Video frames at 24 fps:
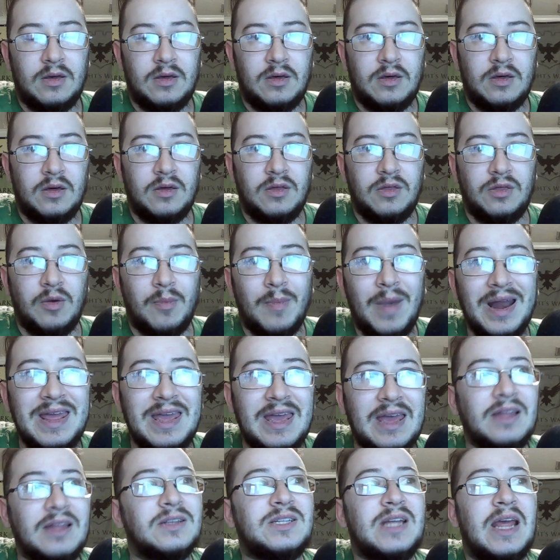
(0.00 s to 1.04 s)
The money
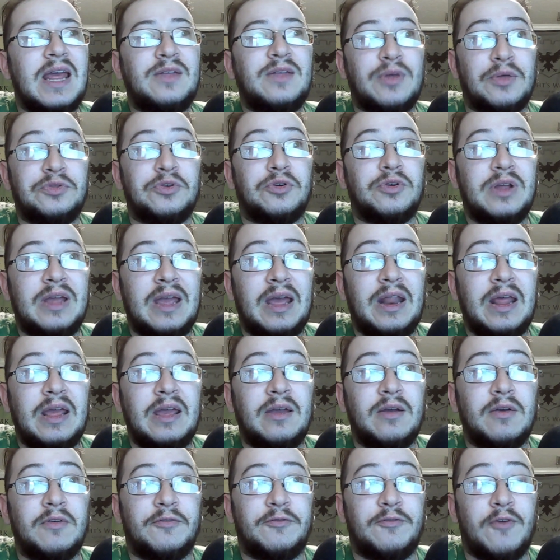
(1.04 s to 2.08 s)
intake that they're
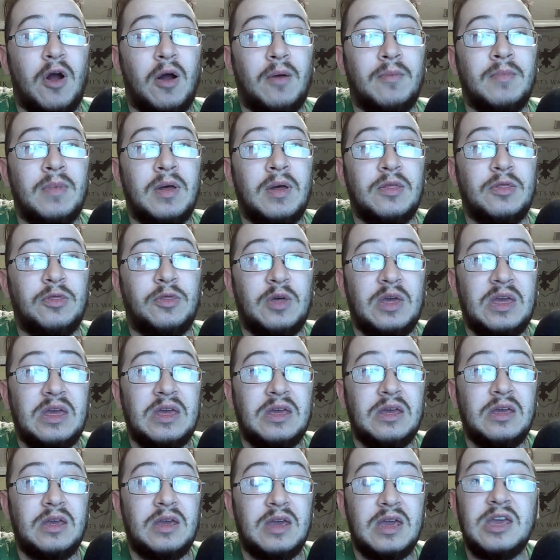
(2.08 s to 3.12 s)
getting from
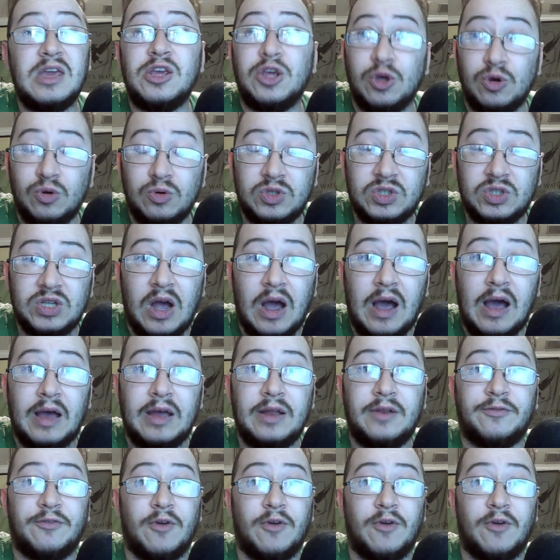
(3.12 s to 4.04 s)
the EU side,